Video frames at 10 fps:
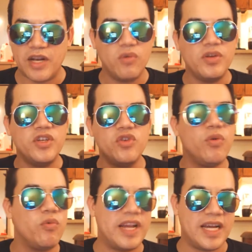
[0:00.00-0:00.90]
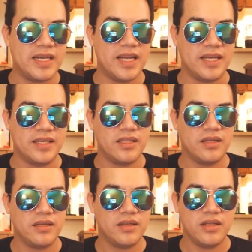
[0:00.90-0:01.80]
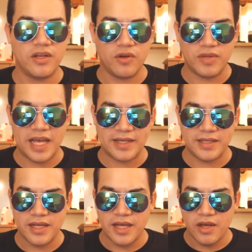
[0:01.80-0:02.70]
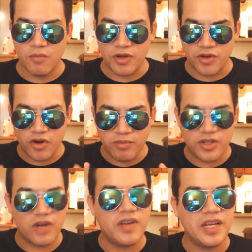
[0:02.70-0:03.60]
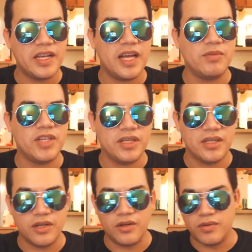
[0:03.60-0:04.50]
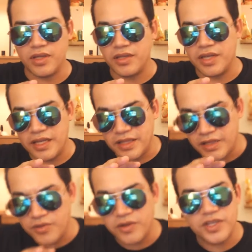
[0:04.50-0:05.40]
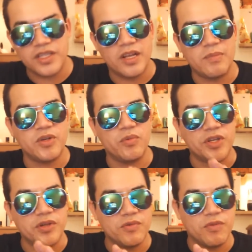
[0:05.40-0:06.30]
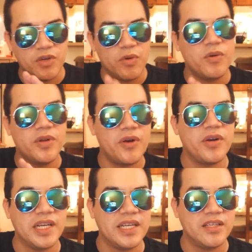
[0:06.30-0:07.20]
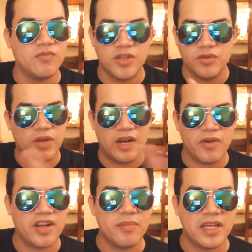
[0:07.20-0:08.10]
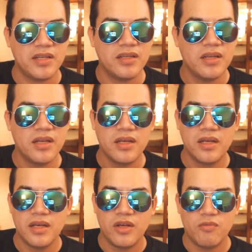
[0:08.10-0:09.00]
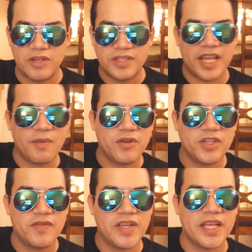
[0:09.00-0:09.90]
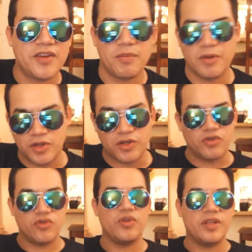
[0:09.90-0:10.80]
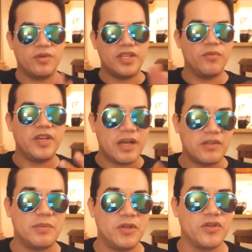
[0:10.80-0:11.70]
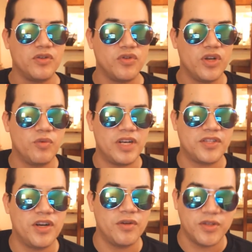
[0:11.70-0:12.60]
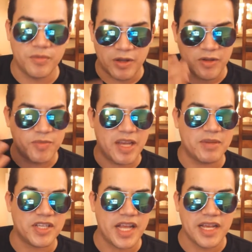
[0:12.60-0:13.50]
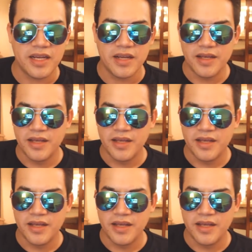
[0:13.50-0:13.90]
that only you will recognize. You know that when you're observing an object, you know the the intricacy of the object. When you when you work with aerokinesis, which is what I recommend, with cyber stuff like that, you're able to control it. Within a week, I was able to control it. When I started, it was it was by mistake,